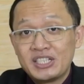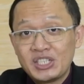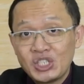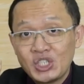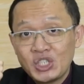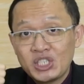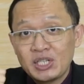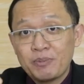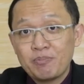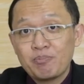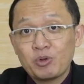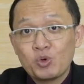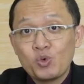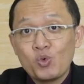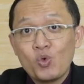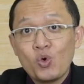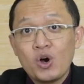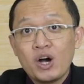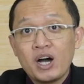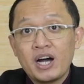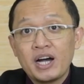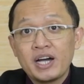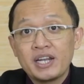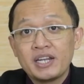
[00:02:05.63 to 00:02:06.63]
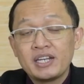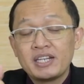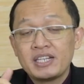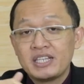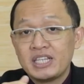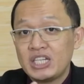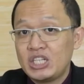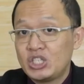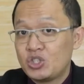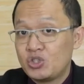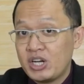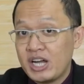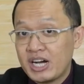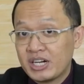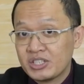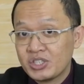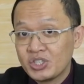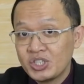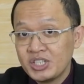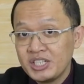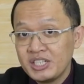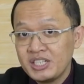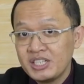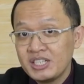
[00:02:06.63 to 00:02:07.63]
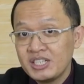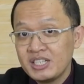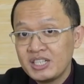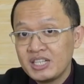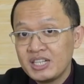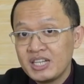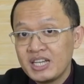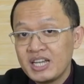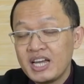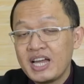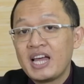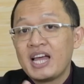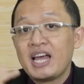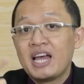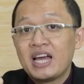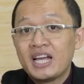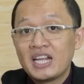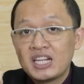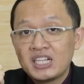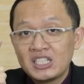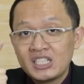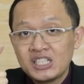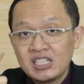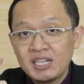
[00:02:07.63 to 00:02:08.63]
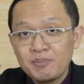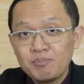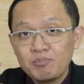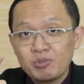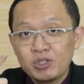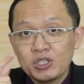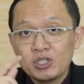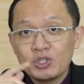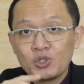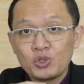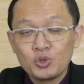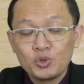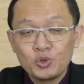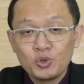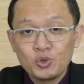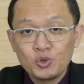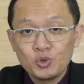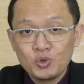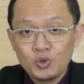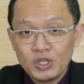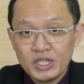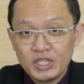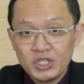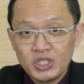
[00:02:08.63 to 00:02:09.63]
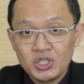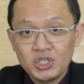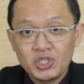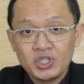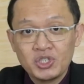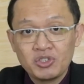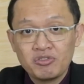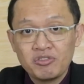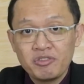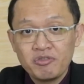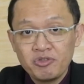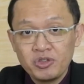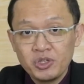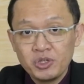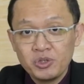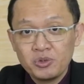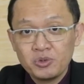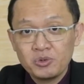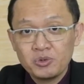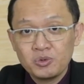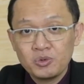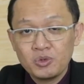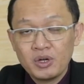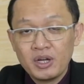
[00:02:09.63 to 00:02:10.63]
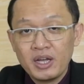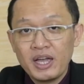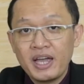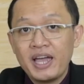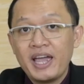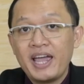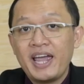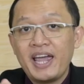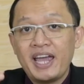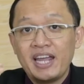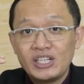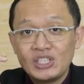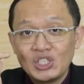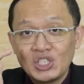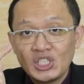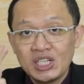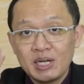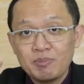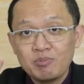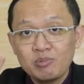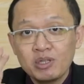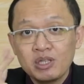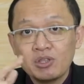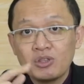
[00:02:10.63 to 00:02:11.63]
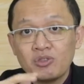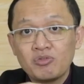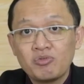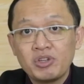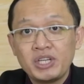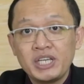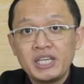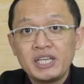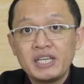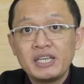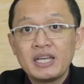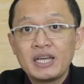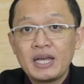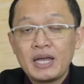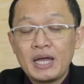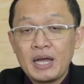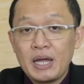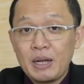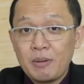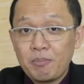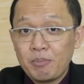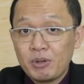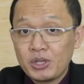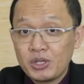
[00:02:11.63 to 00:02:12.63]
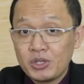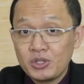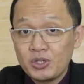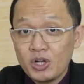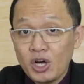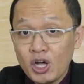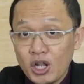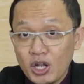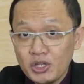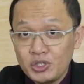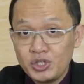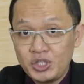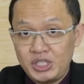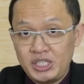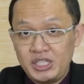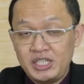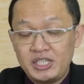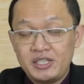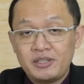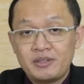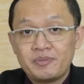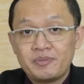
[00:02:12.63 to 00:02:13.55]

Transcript: Chapter 1, Introduction. Chapter 2, Literature Review. And Chapter 3, Methodology.